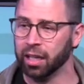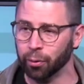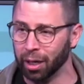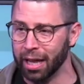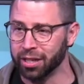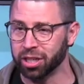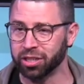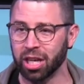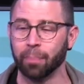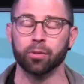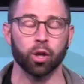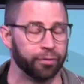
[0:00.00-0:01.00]
relationship,
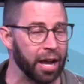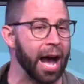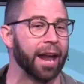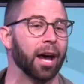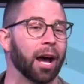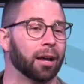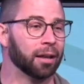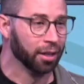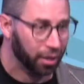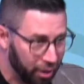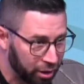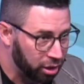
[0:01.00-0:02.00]
you've got to
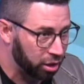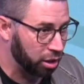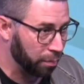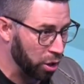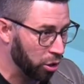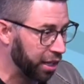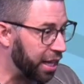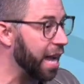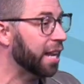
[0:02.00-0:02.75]
communicate.